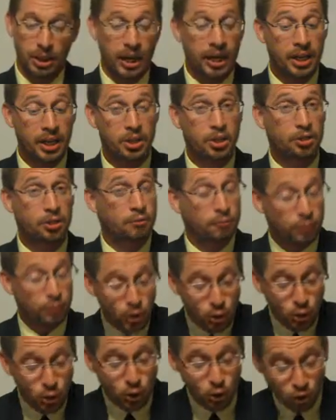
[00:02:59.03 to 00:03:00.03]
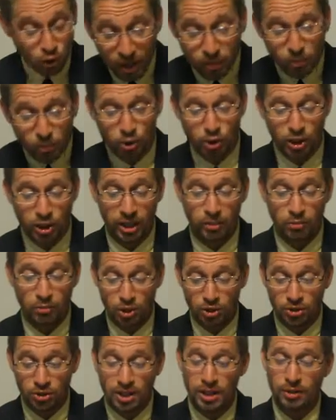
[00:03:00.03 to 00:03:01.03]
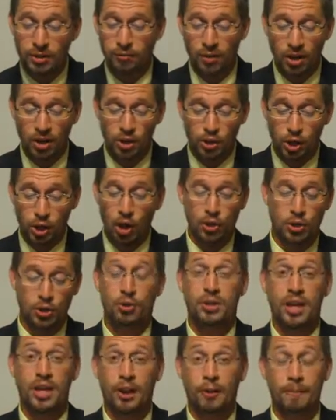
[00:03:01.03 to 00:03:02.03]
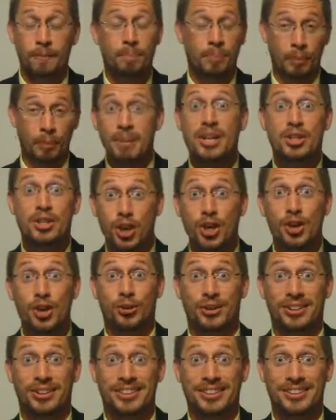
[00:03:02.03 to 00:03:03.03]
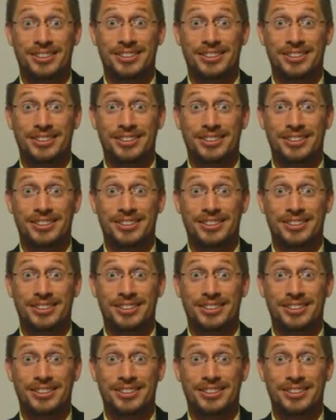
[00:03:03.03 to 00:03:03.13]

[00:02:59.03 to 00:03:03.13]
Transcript: A confused Stripers GM Steve Ferris also yelled, "Me too."